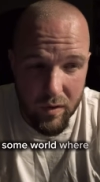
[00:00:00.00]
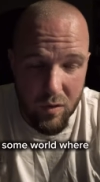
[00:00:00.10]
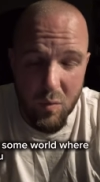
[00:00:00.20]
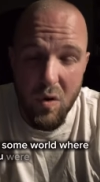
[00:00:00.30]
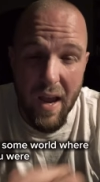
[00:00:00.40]

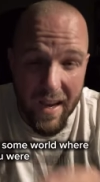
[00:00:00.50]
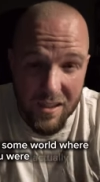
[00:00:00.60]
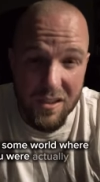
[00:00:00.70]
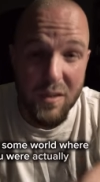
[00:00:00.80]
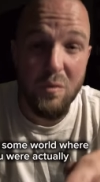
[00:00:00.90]
you were
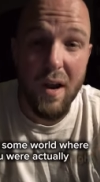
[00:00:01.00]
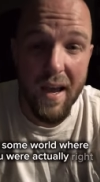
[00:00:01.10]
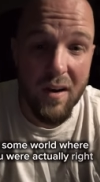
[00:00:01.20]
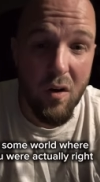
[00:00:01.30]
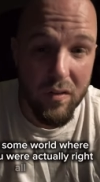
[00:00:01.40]
actually
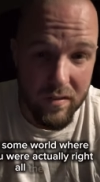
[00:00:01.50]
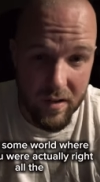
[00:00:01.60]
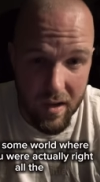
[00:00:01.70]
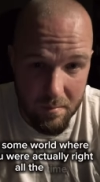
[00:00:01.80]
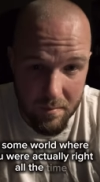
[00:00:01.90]
right all the
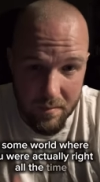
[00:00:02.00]
time,